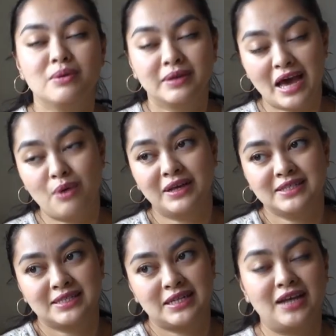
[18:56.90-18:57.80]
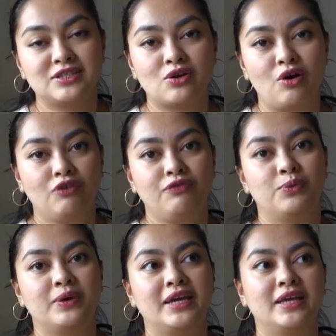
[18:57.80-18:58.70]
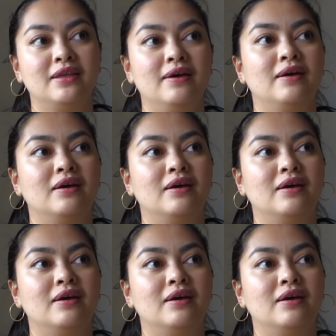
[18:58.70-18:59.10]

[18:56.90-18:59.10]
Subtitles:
But that one starts off with